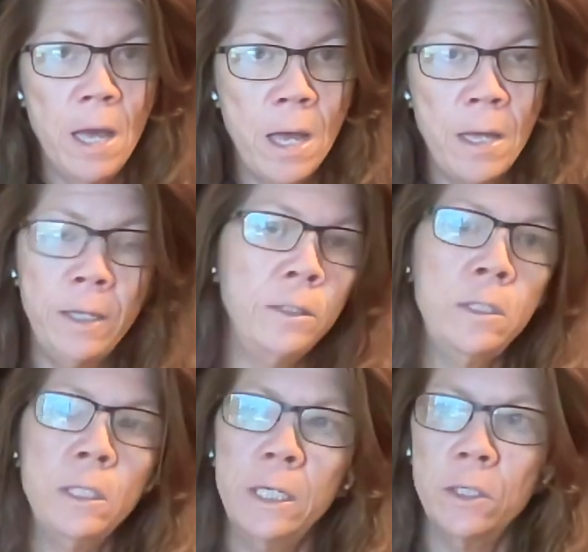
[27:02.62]

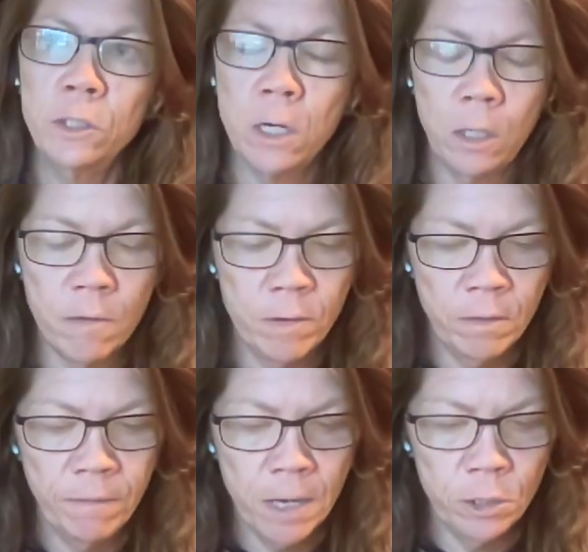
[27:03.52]
and, here's our love
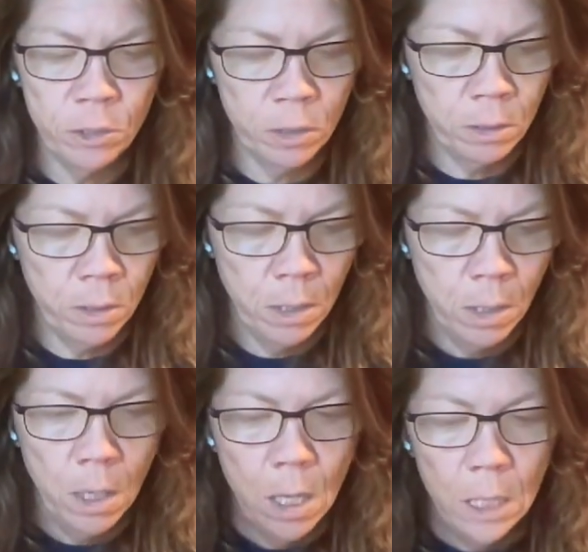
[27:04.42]
and affection,
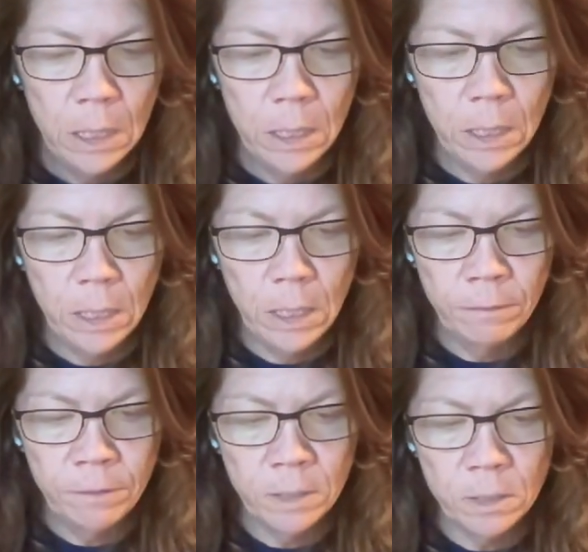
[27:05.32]

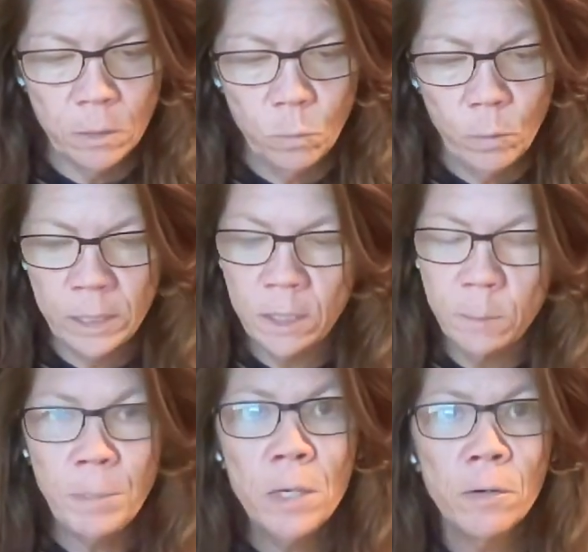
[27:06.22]
gifts with
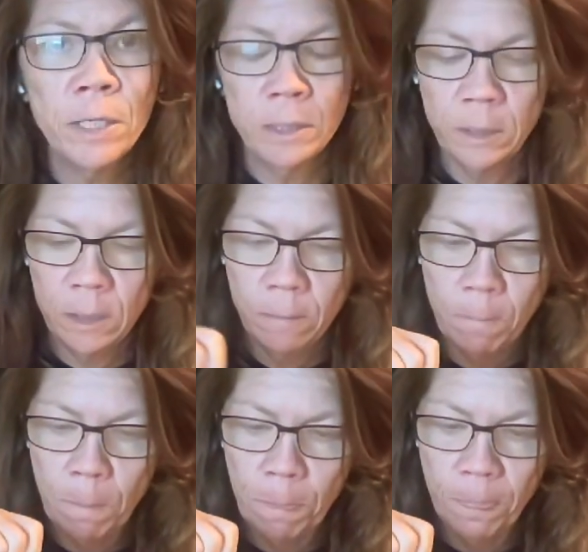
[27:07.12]
spirit.
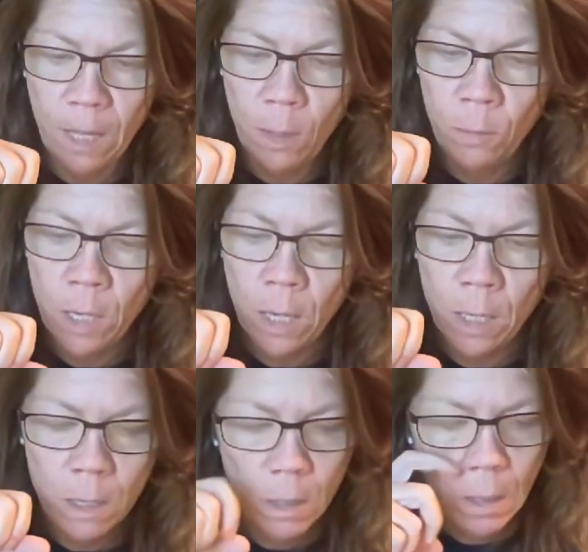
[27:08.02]

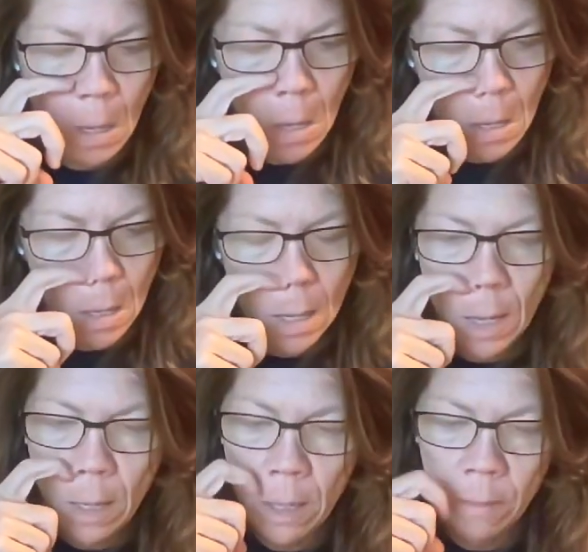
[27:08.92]
Okay.
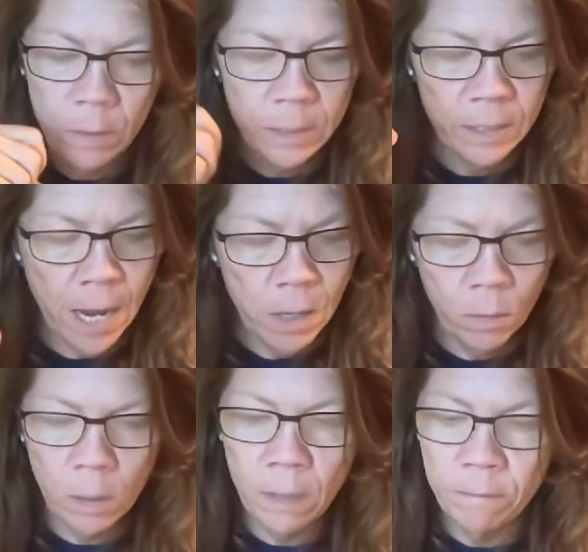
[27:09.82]
The
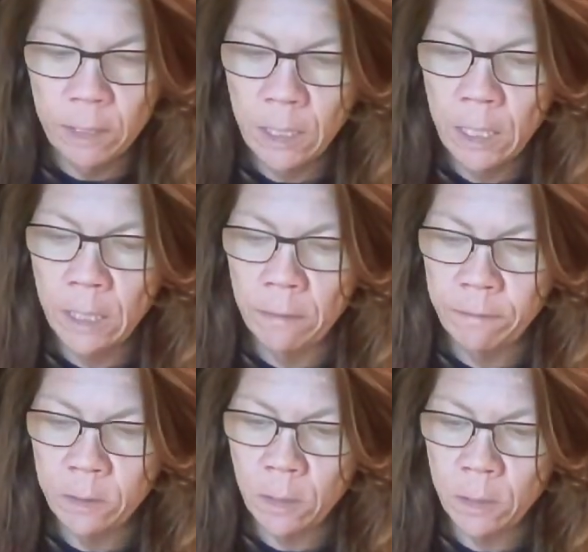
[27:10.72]
cycle of the
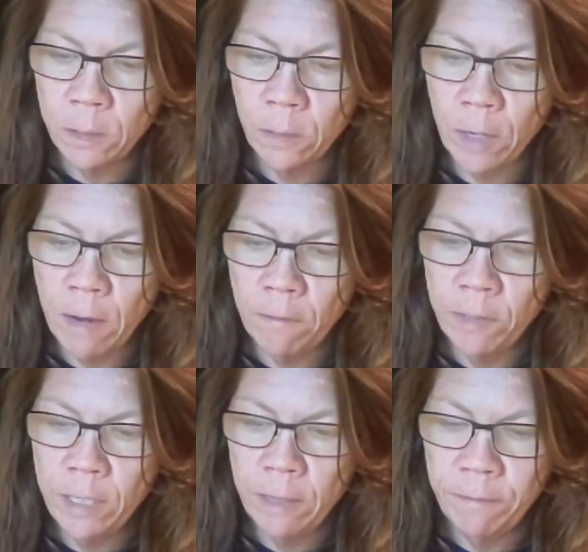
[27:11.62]
gift. Also,
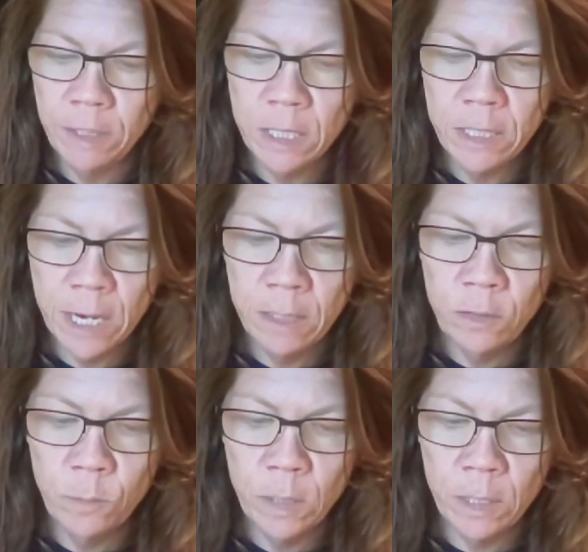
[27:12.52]
every gift
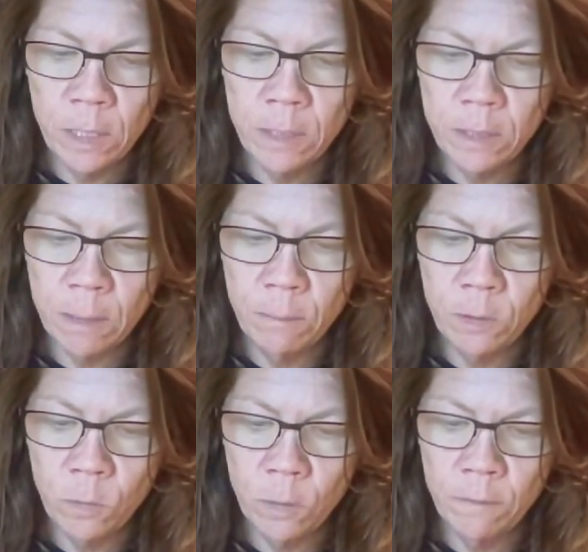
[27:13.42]
contains within it some
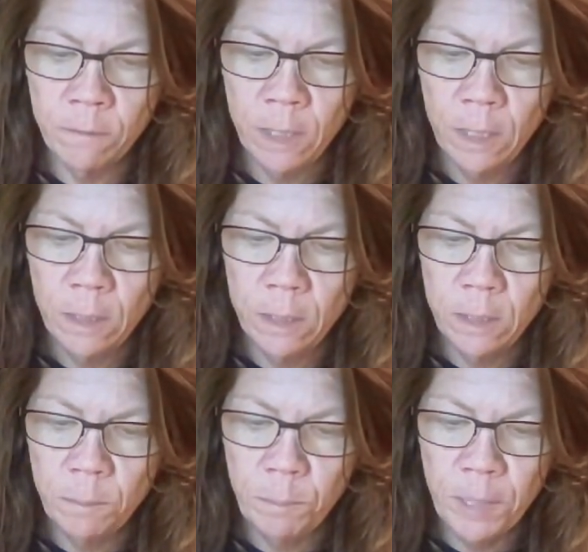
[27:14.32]
sort of
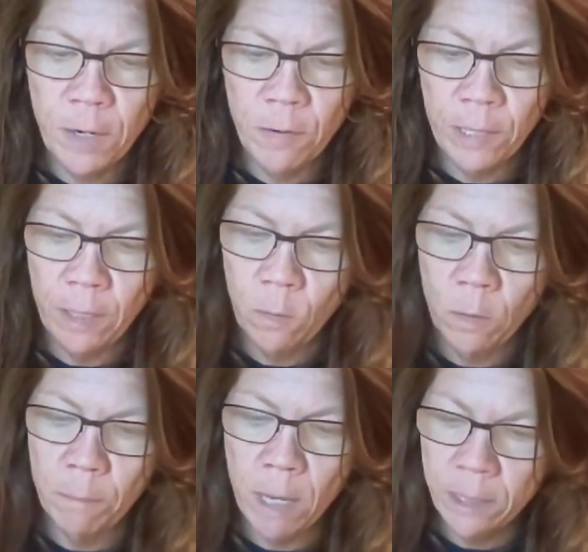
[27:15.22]
spirit
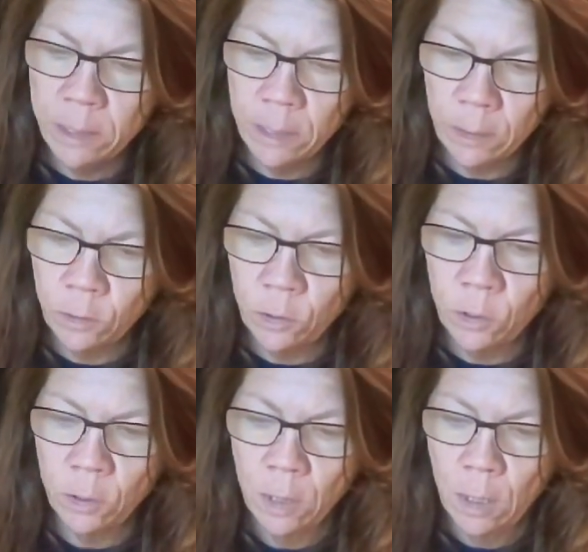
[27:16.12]
or
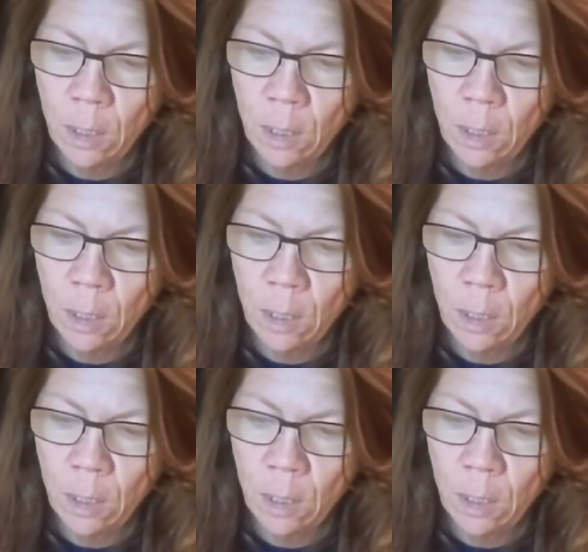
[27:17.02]
message.